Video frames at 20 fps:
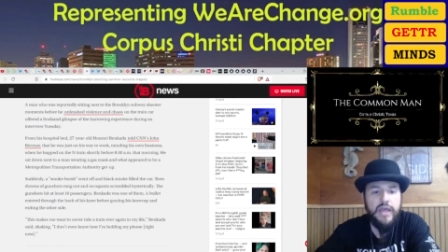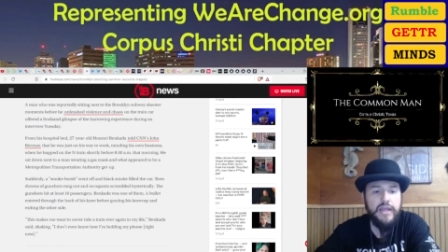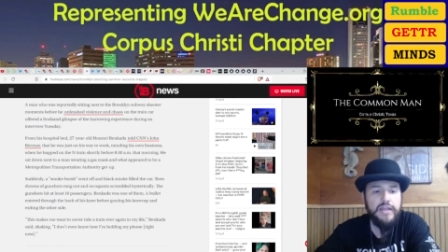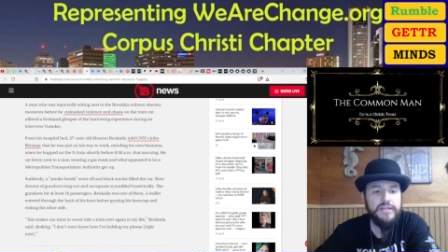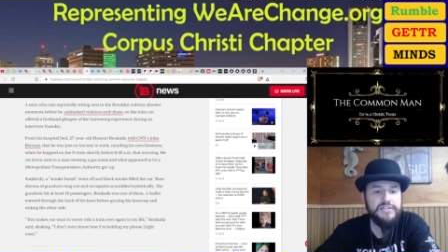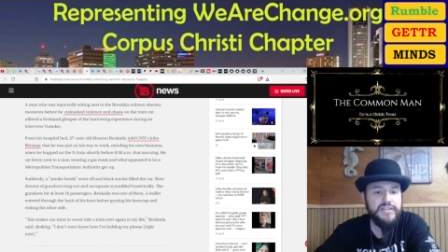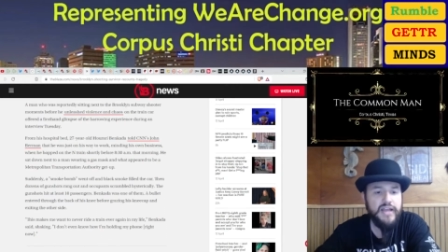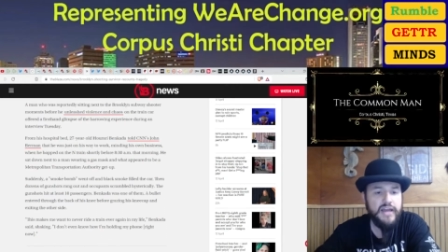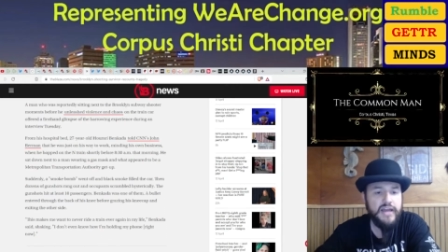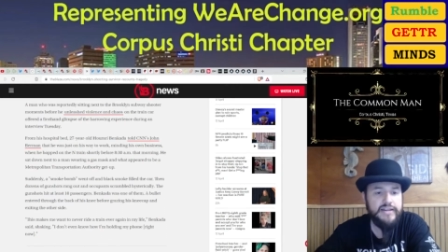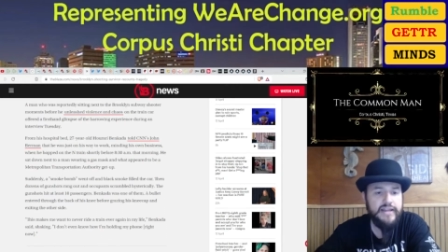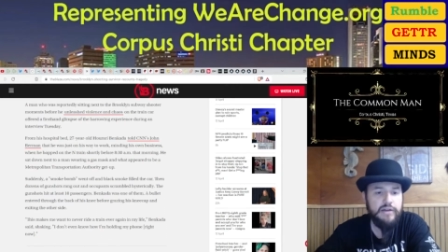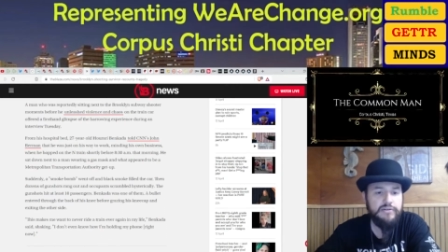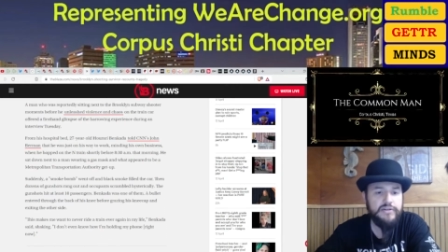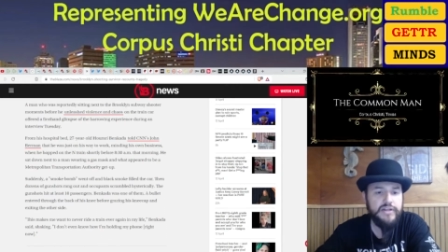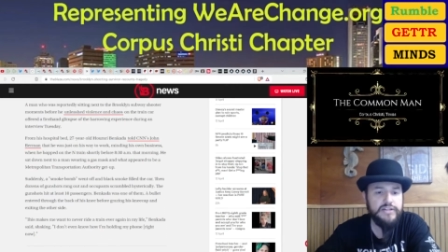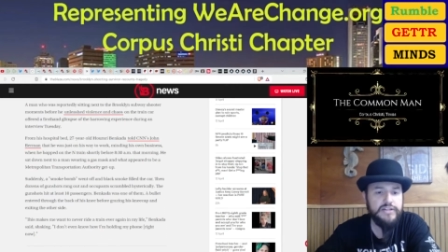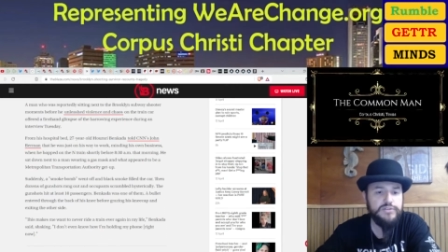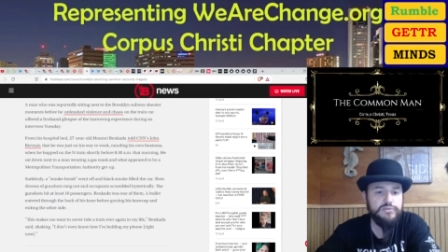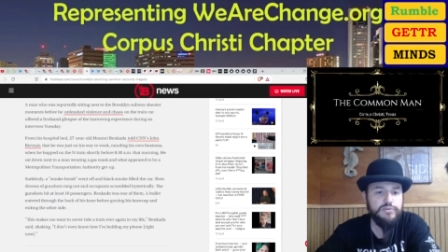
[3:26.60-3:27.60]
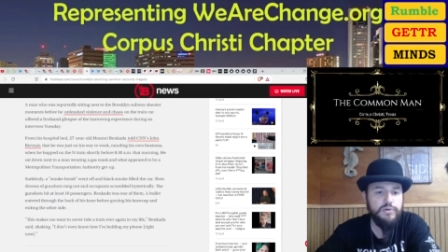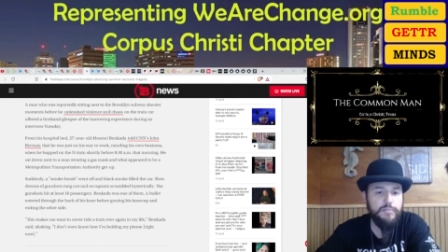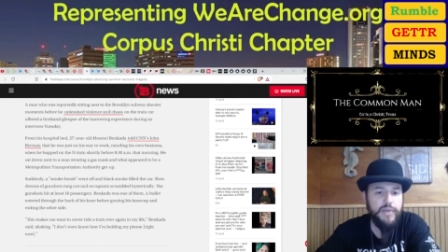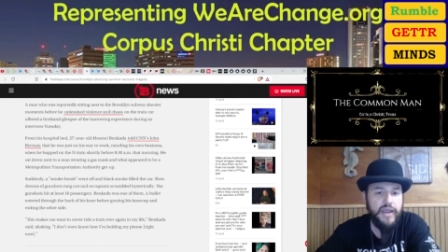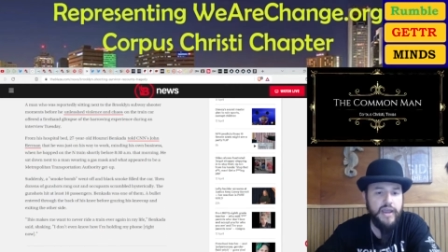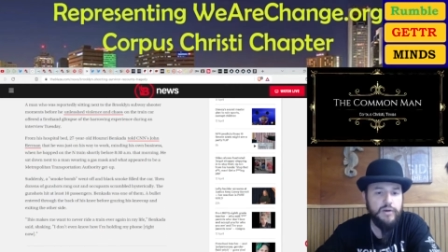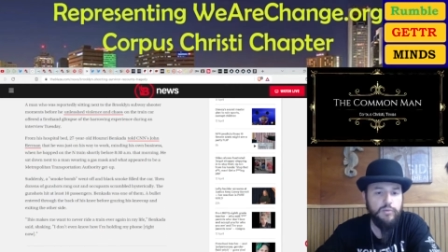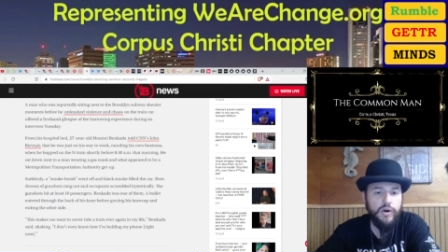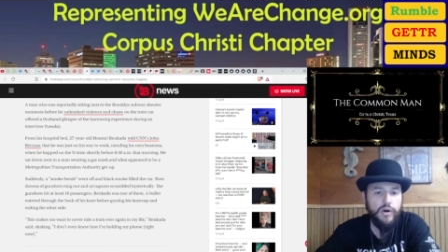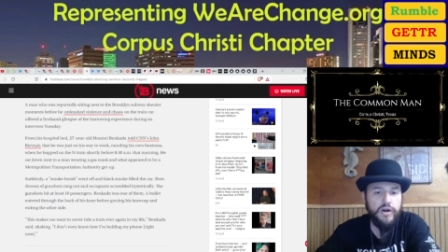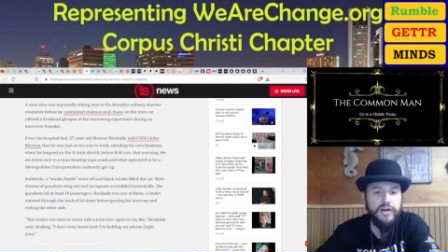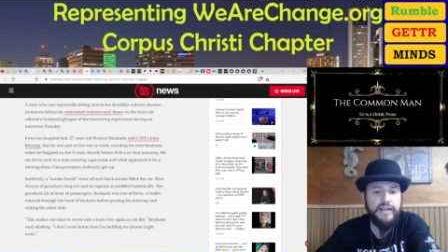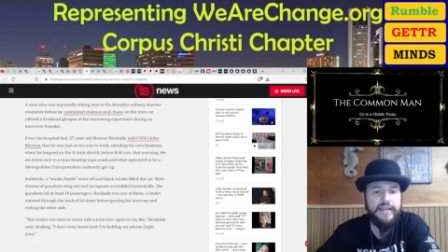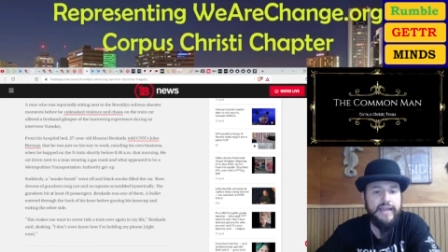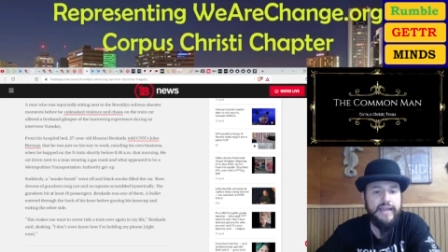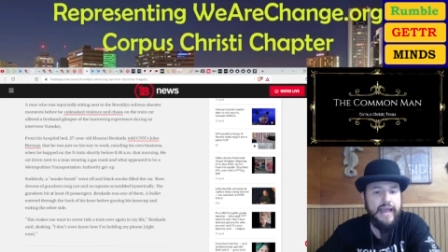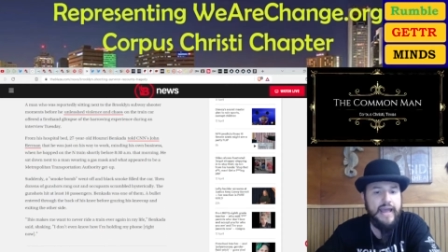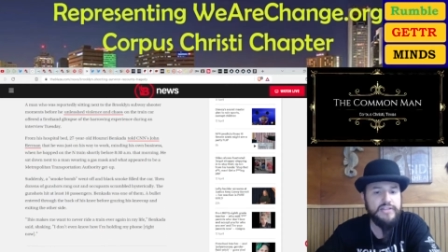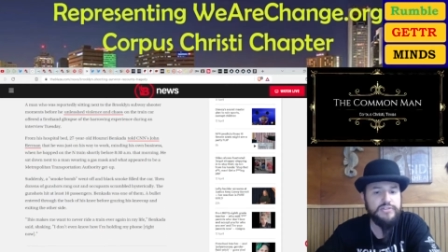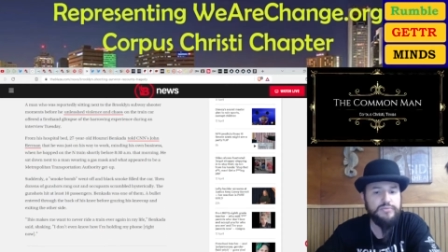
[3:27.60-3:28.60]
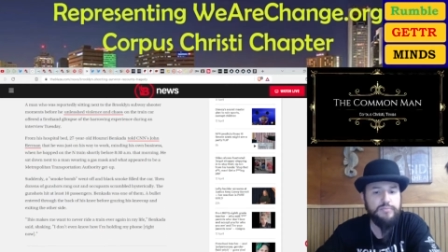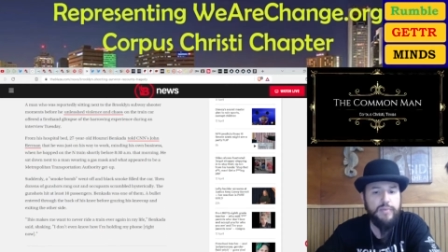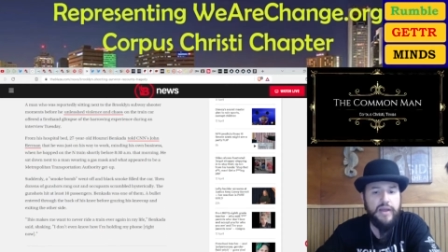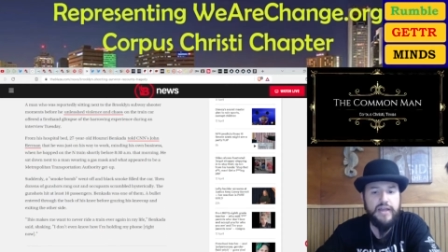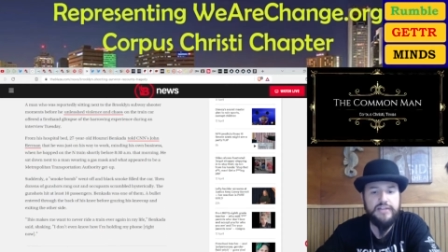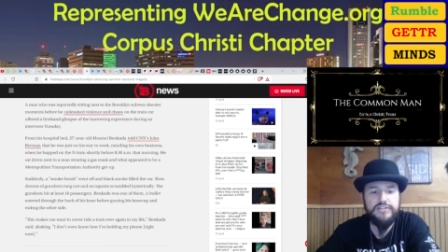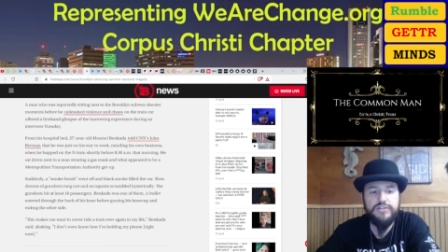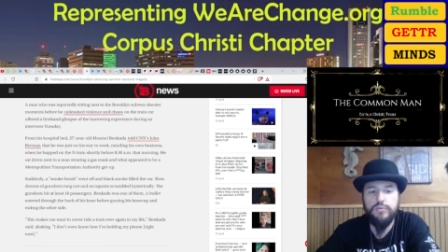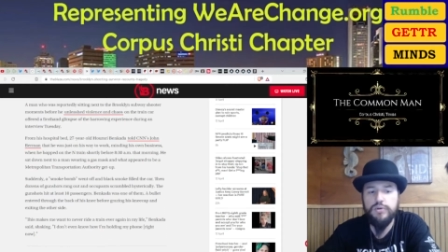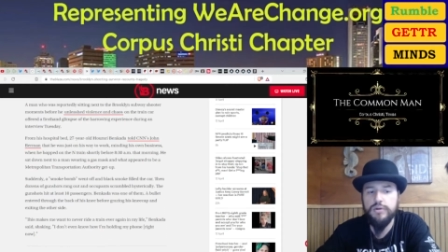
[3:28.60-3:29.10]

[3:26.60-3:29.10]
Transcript: He sat down next to a man wearing a gas mask